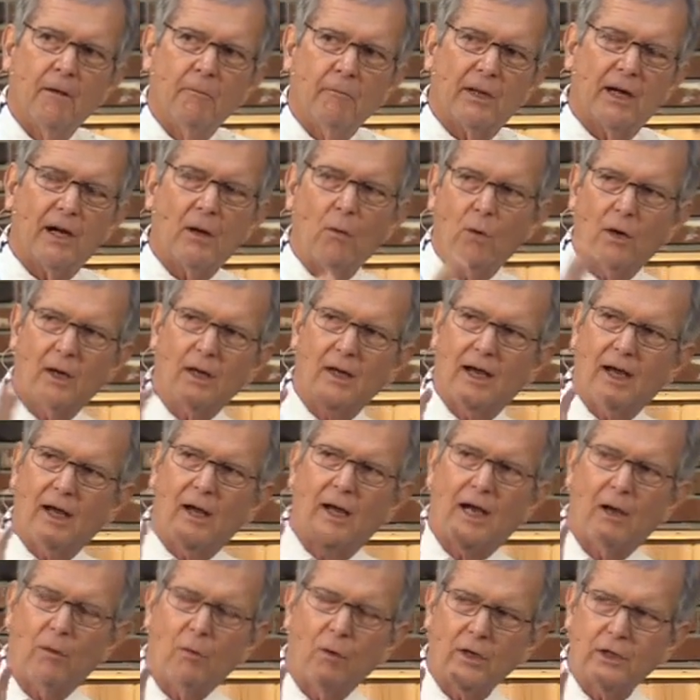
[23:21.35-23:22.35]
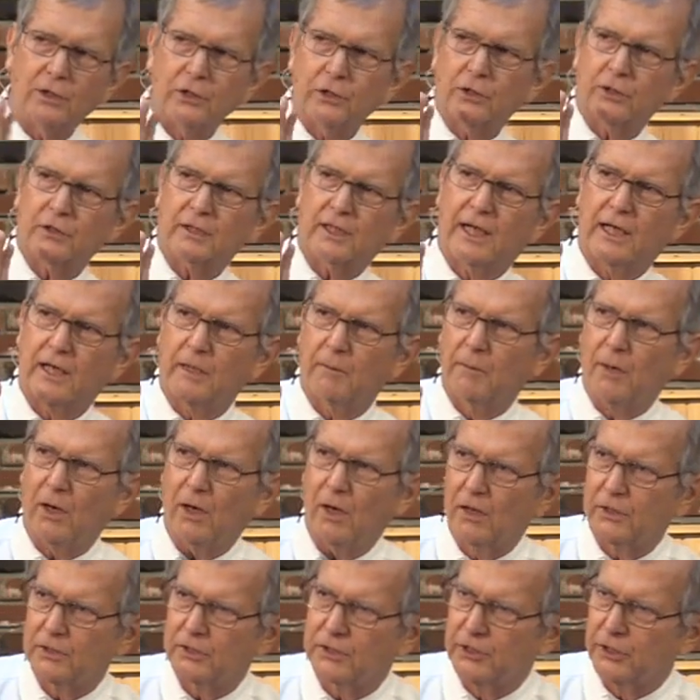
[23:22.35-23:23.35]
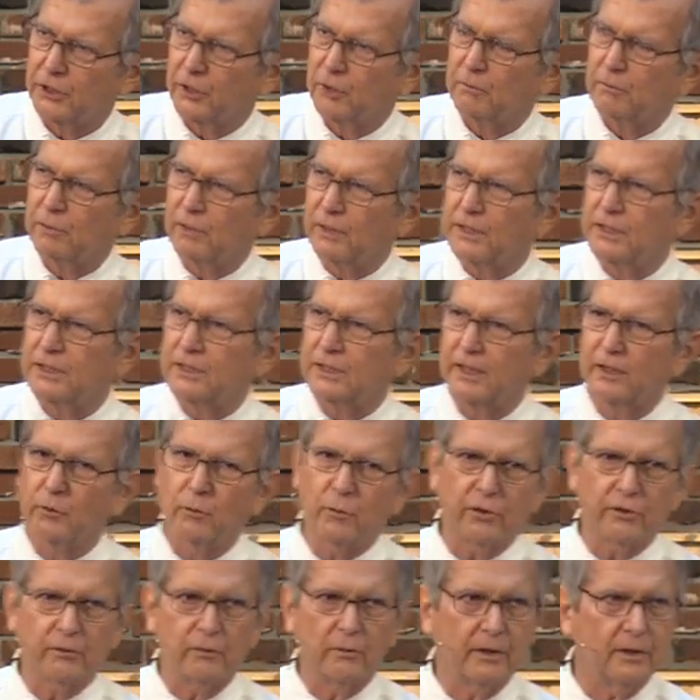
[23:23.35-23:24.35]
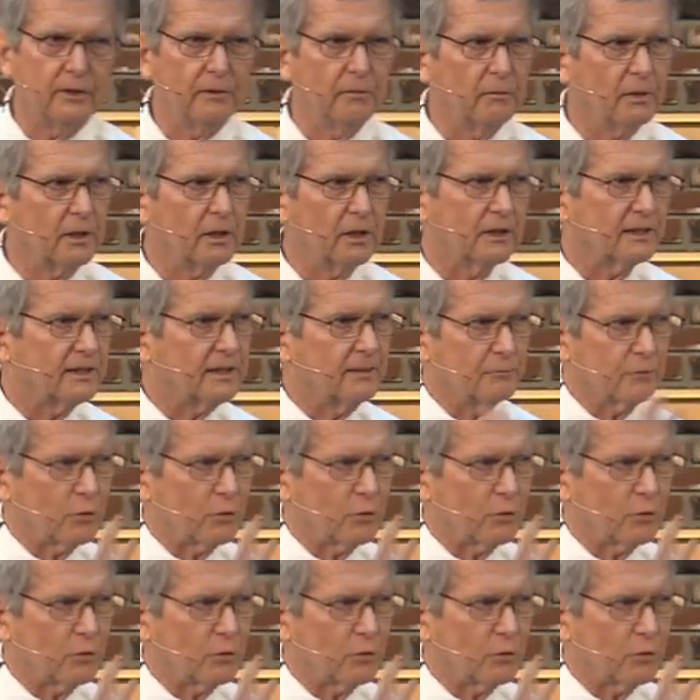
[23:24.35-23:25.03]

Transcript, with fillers: But I want, I want to just kind of pause here and please stay with me because I'm